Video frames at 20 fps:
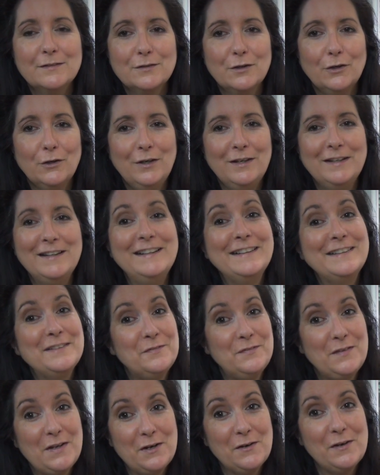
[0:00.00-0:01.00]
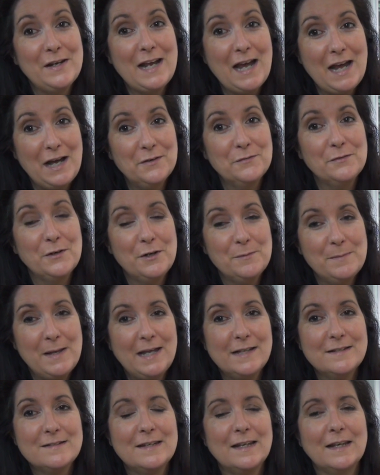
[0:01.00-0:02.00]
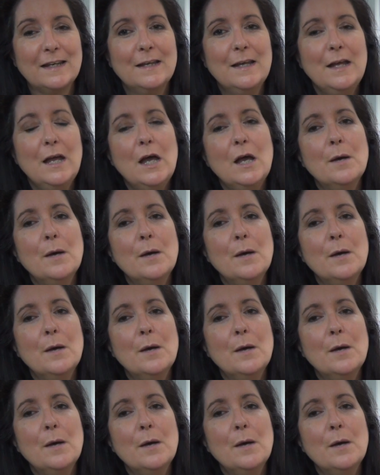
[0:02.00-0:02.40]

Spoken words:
So very unromantic.